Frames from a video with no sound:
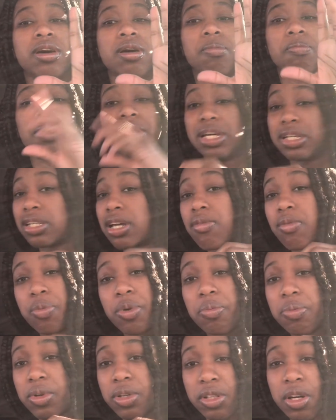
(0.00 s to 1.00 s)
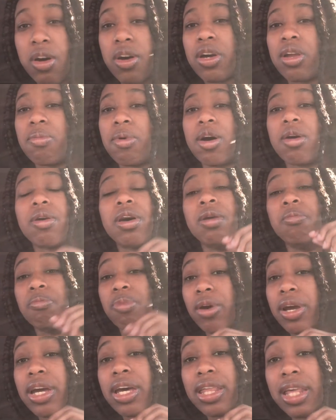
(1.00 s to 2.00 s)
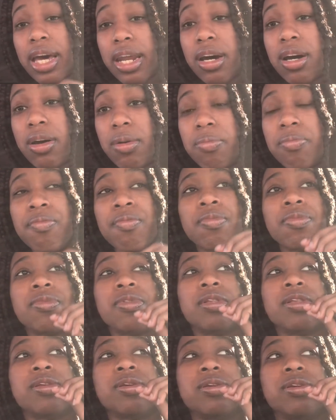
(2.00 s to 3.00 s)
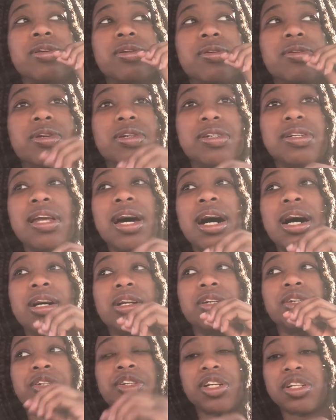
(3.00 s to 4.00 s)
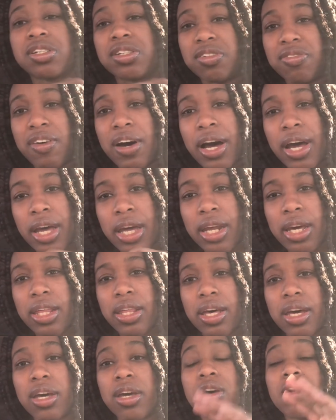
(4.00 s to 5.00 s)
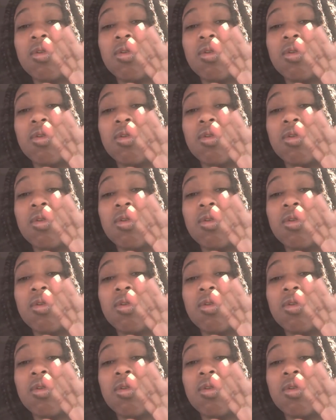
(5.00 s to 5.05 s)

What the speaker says: But that's not what people are talking about. And bringing that up does not justify anything.